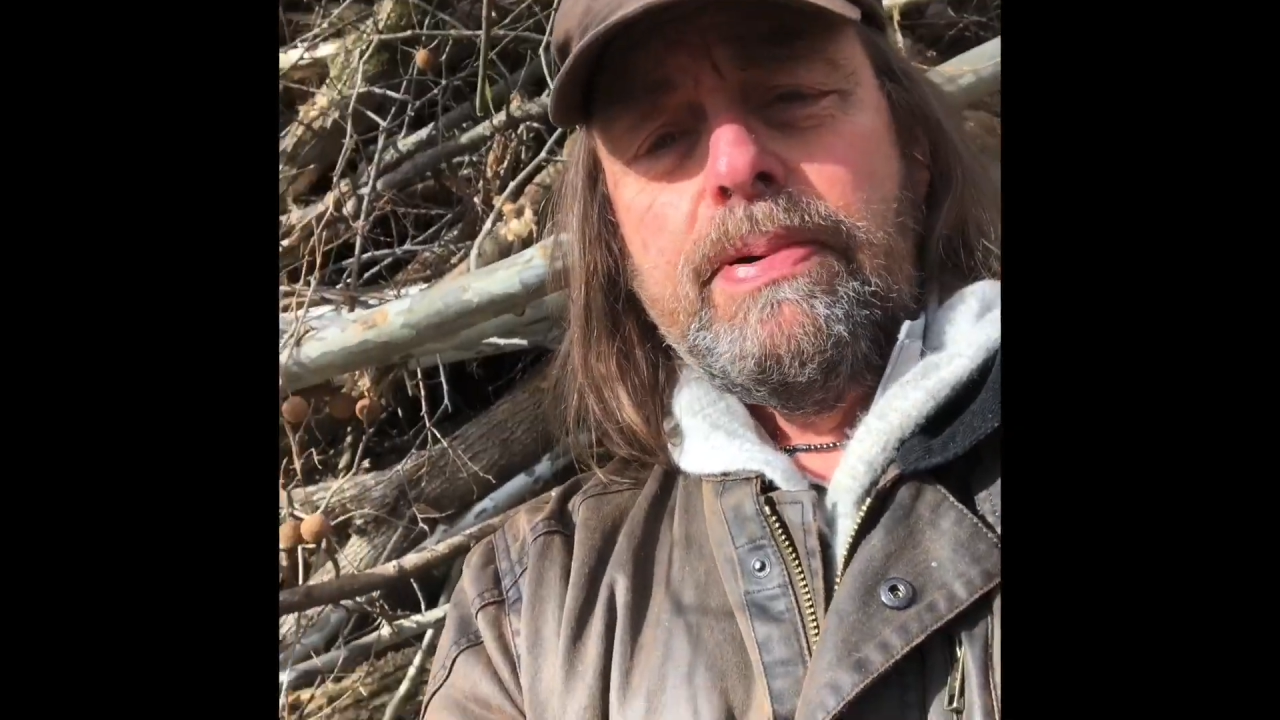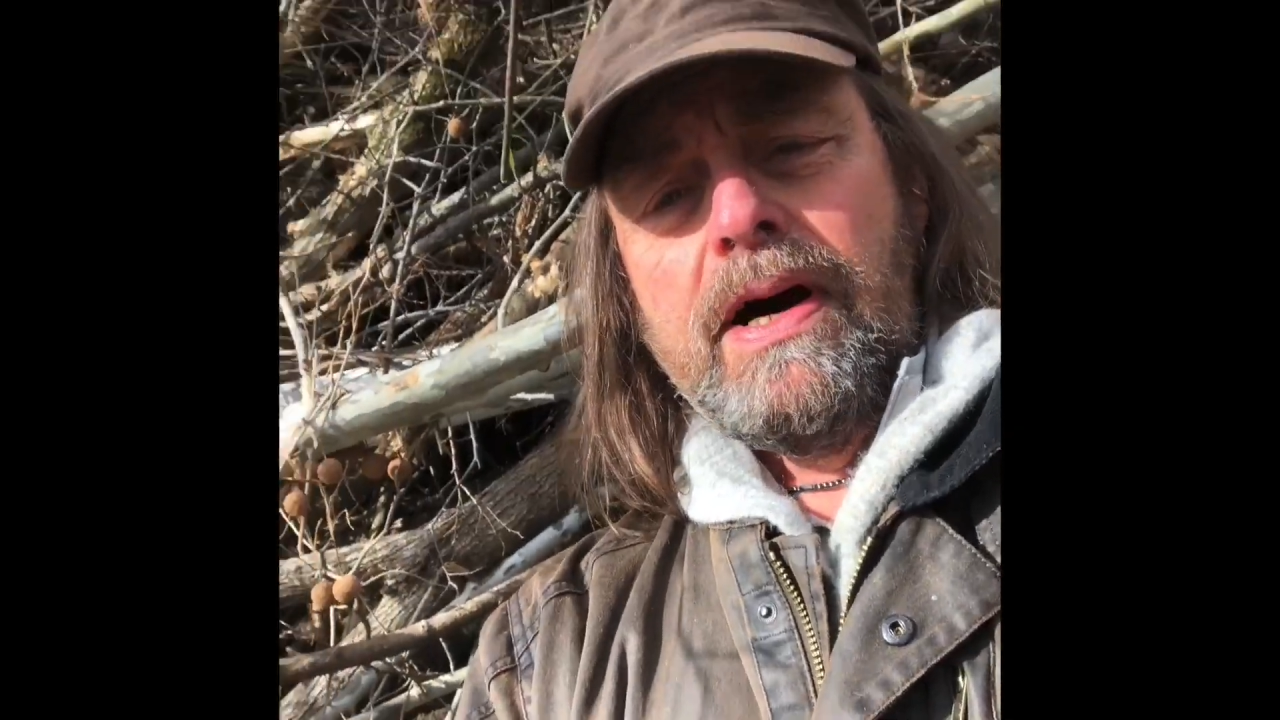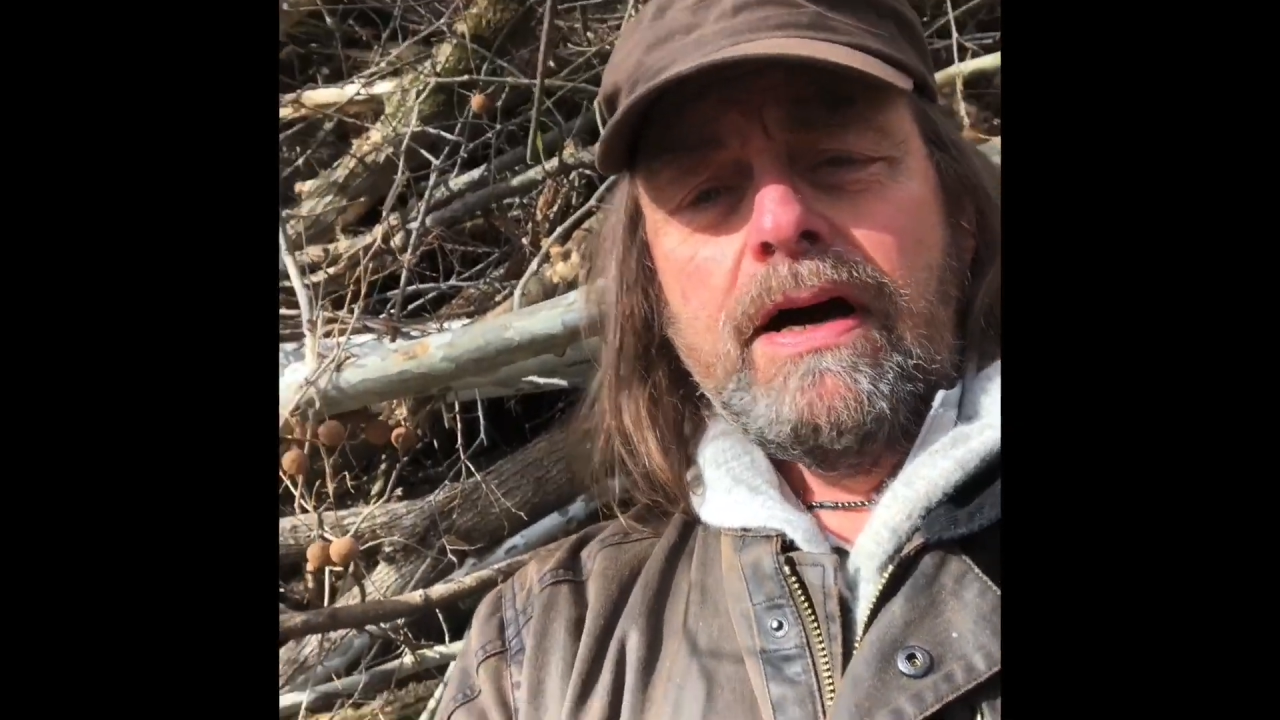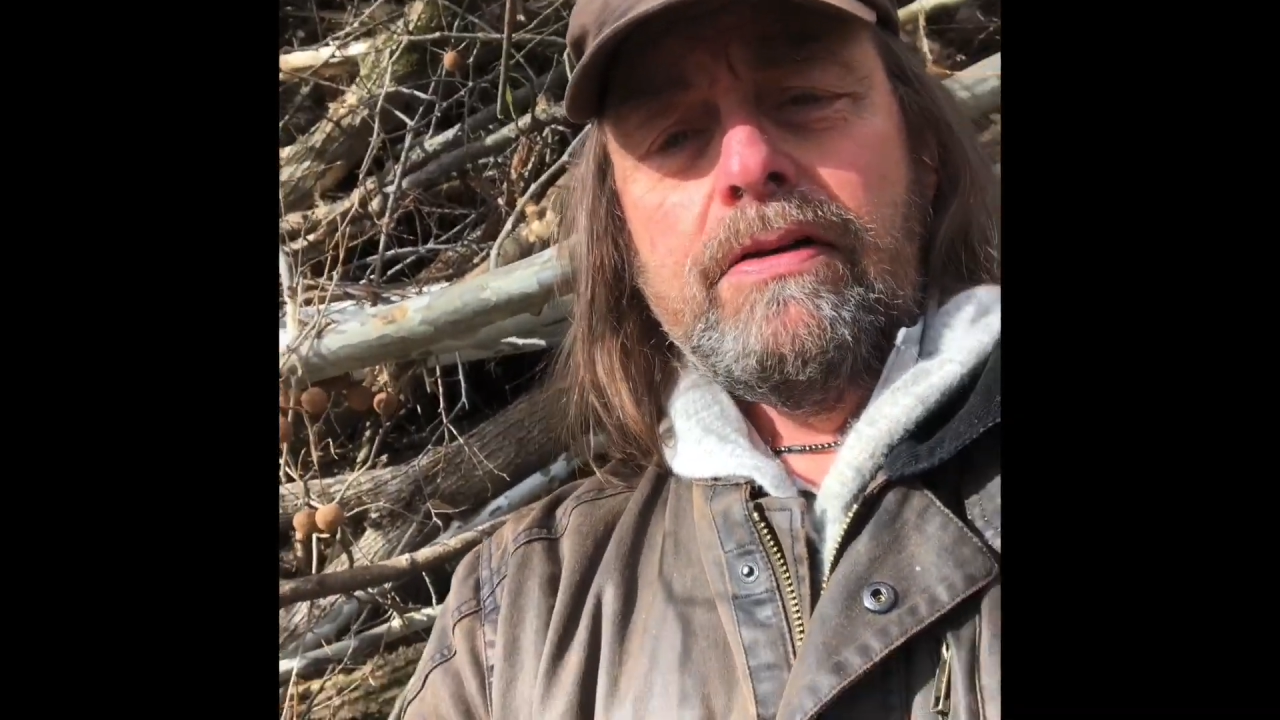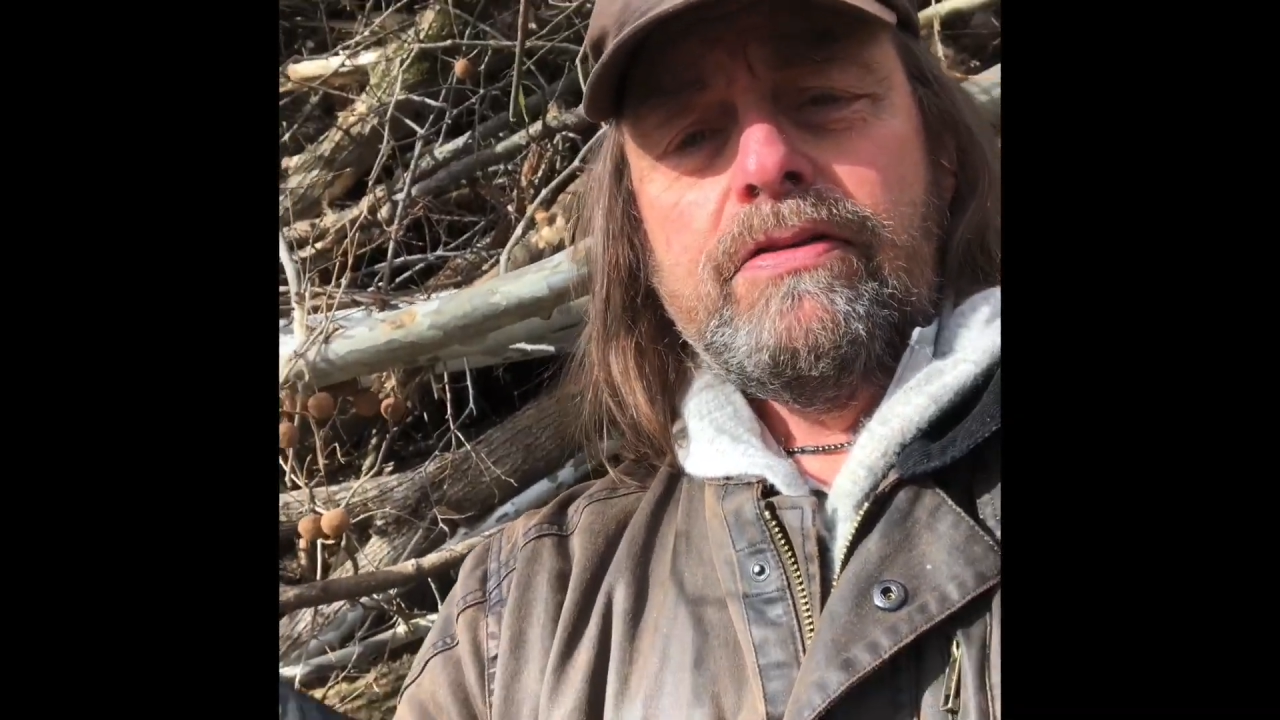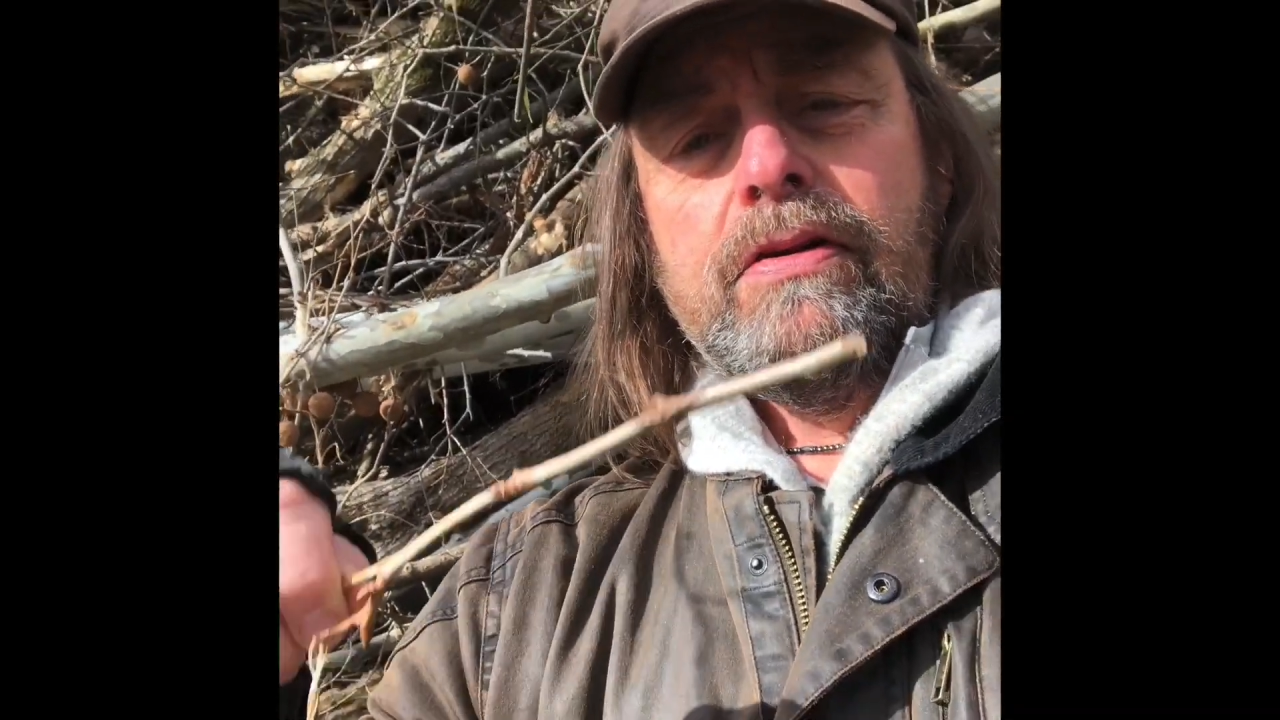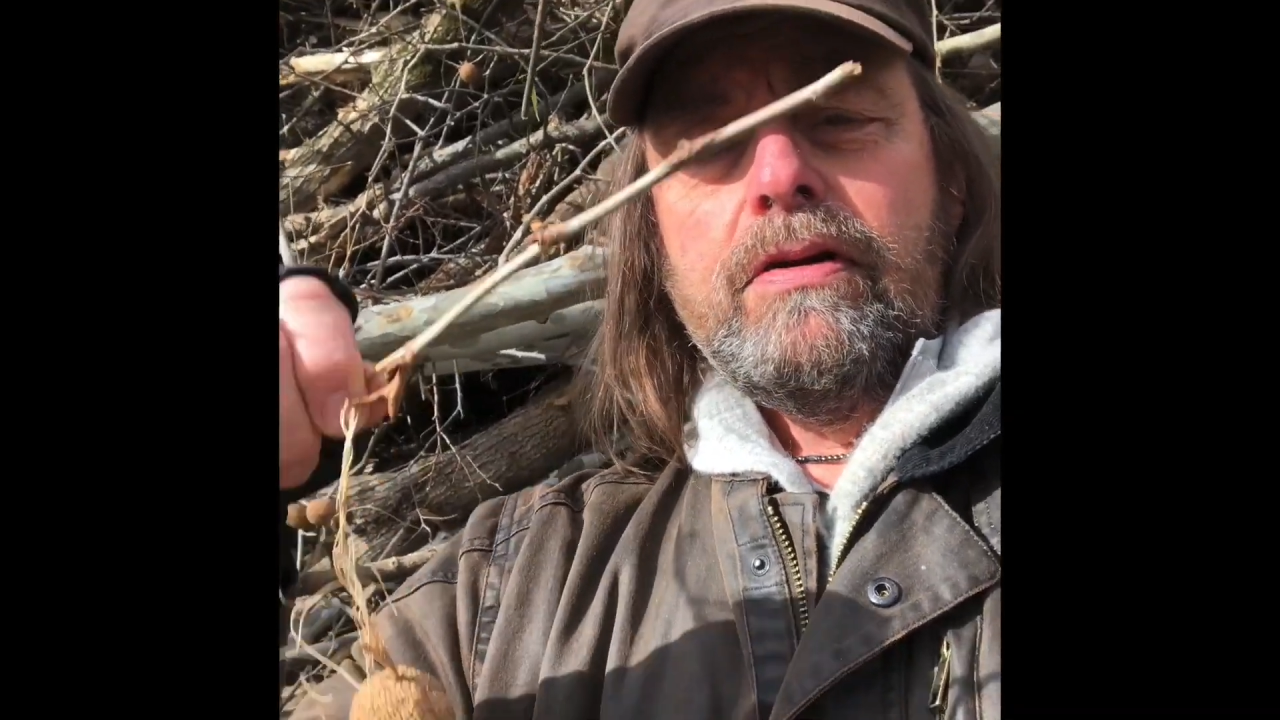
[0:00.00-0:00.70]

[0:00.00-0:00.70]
pods,